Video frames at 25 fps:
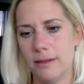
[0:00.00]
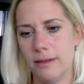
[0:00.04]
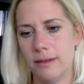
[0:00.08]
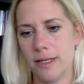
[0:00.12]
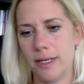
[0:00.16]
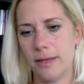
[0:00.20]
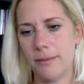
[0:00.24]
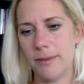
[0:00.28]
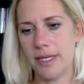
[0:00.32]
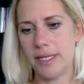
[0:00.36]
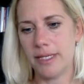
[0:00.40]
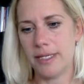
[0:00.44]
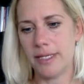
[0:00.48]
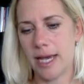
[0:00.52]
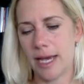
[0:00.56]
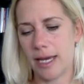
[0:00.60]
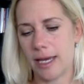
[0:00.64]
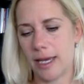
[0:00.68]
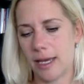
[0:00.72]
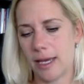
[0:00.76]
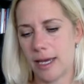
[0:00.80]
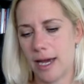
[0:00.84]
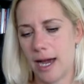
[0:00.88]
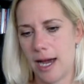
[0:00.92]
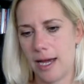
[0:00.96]
Give me a
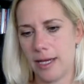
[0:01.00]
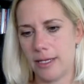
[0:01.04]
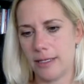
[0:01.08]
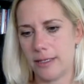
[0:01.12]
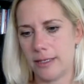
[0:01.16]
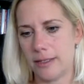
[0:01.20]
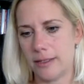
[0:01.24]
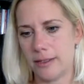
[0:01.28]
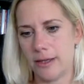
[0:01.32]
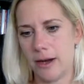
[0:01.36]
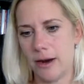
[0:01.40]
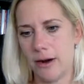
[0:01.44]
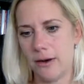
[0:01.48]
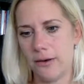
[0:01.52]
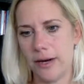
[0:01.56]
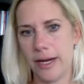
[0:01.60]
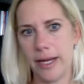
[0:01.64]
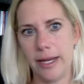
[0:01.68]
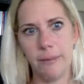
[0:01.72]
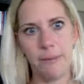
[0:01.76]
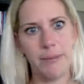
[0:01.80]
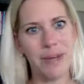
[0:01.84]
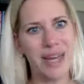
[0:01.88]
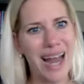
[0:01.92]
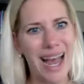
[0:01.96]
second, guys.
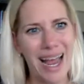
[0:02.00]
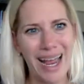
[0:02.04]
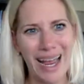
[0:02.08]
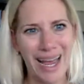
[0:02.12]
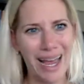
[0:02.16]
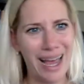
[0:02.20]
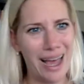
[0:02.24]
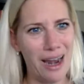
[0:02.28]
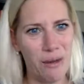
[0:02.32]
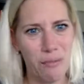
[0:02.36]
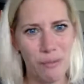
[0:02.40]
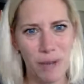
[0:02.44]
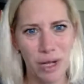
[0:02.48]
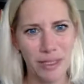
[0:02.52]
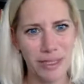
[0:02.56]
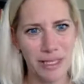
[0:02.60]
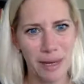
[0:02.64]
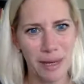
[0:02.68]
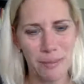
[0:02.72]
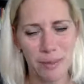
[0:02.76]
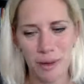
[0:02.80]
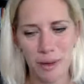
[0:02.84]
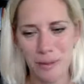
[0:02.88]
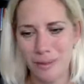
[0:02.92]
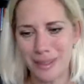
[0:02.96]
Sorry, but I got a
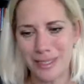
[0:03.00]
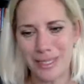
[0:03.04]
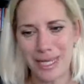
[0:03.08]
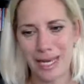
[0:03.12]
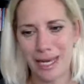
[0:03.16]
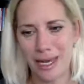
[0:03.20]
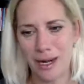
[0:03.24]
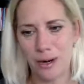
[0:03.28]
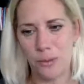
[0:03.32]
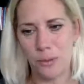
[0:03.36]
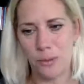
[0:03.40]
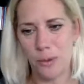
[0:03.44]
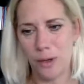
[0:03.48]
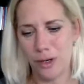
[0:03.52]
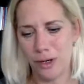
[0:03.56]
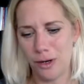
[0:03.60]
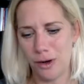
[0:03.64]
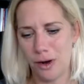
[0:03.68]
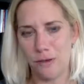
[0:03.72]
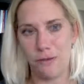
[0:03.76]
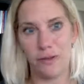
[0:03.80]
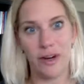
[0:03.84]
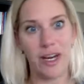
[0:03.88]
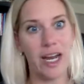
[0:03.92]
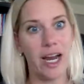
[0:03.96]
multi-purpose. I got to work
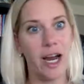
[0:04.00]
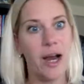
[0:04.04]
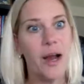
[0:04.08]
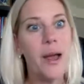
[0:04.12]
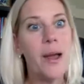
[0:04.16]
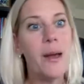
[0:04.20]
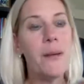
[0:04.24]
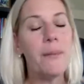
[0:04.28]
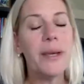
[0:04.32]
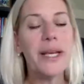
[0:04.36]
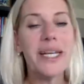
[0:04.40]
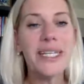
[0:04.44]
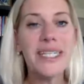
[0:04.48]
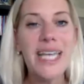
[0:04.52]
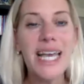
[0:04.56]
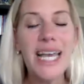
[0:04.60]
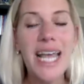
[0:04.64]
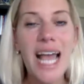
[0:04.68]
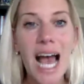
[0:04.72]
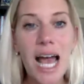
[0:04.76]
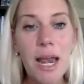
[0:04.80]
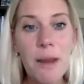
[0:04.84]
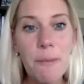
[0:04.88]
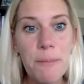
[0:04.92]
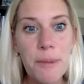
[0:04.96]
over here because I
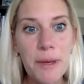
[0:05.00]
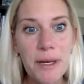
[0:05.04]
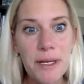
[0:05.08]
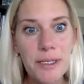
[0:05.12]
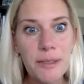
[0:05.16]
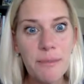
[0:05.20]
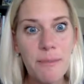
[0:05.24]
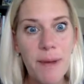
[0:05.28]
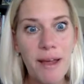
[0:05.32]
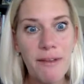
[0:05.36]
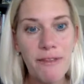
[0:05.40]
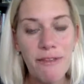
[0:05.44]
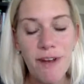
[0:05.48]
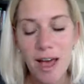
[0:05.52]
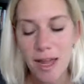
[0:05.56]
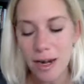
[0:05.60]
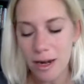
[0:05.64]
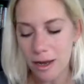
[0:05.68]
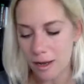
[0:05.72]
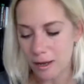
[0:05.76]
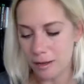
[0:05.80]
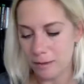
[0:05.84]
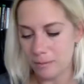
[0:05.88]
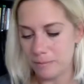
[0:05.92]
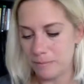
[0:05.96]
got to build my
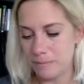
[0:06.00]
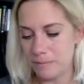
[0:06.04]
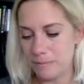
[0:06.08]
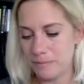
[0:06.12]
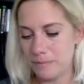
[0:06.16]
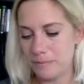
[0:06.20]
funnel.